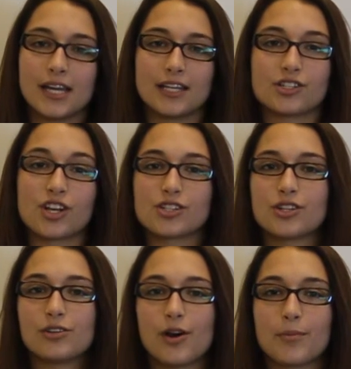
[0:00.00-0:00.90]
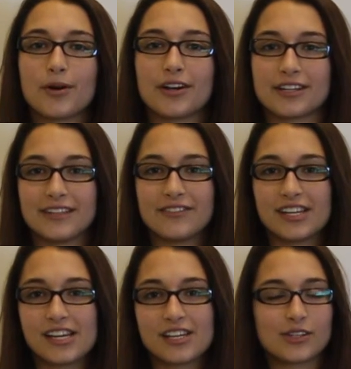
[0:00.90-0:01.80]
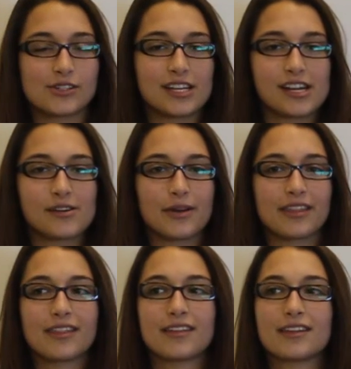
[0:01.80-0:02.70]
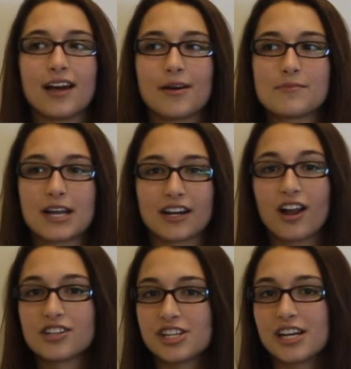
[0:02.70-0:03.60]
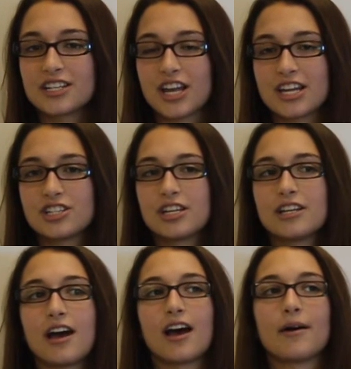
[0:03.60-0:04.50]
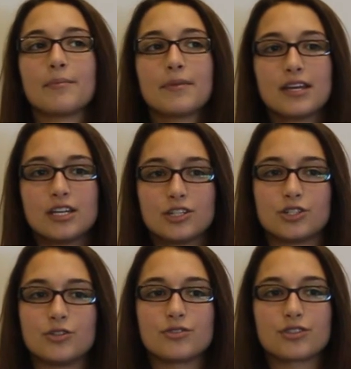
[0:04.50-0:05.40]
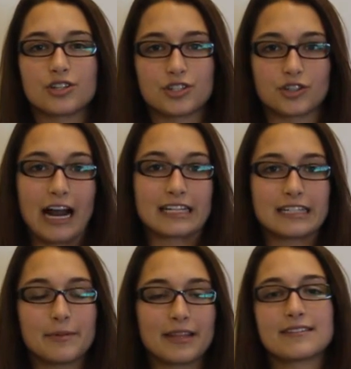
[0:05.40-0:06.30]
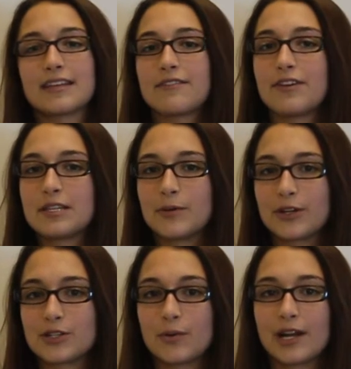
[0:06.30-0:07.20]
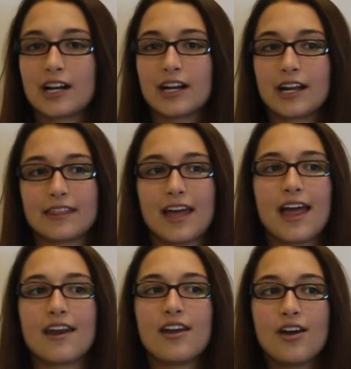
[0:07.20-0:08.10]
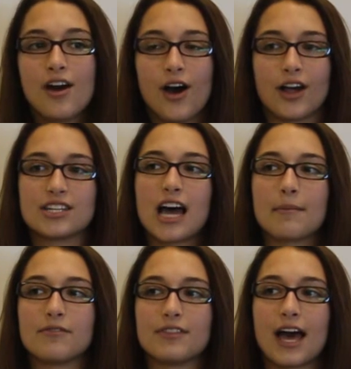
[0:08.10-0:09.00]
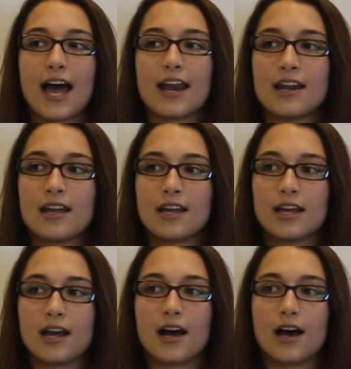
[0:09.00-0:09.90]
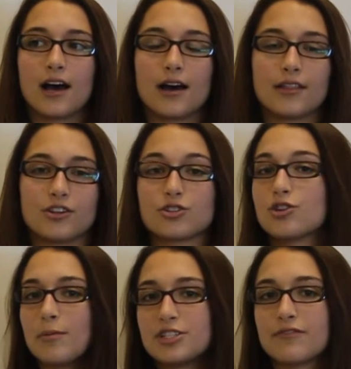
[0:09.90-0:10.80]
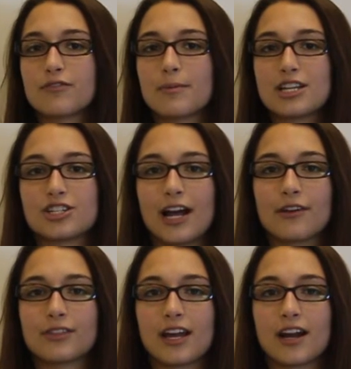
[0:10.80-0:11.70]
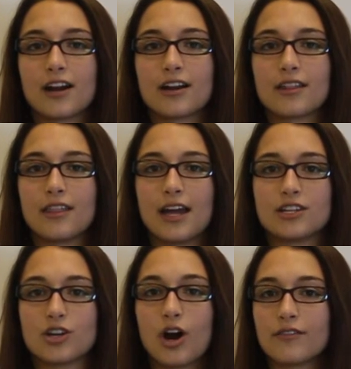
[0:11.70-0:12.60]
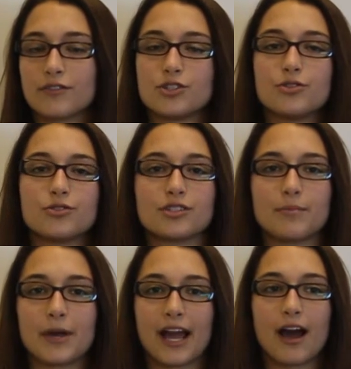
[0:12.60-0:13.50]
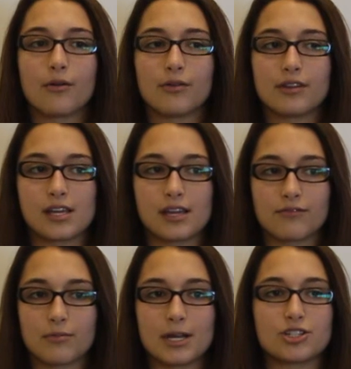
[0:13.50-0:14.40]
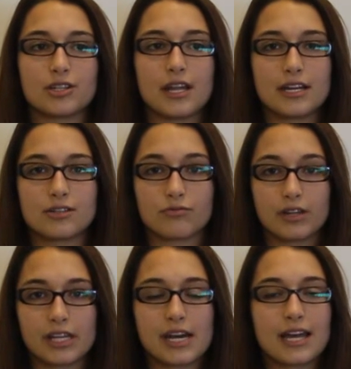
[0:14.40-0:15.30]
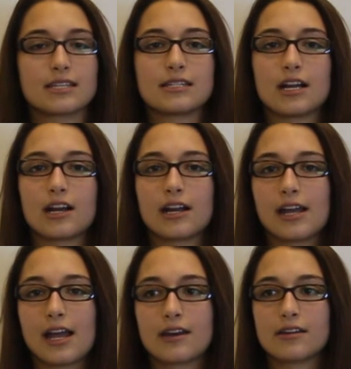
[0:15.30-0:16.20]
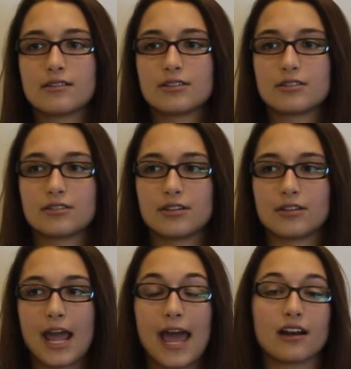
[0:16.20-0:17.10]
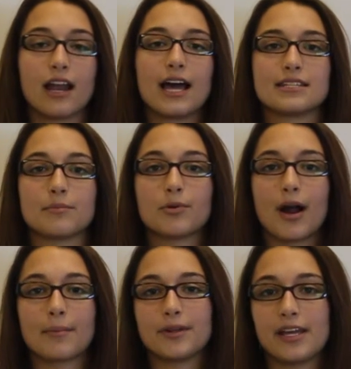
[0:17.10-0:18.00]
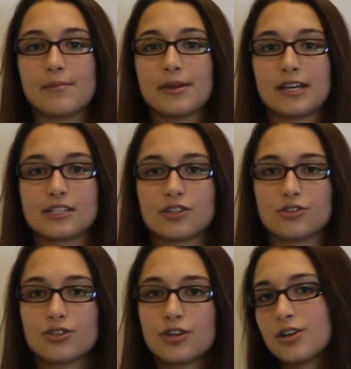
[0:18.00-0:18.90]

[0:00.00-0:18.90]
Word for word: there's also low productivity associated with um, technology in education. Um, students are distracted by things like Facebook and Twitter and then on top of that uh, there's so much information out there that it's hard for students to pick out the information that is really necessary and to analyze it properly because there's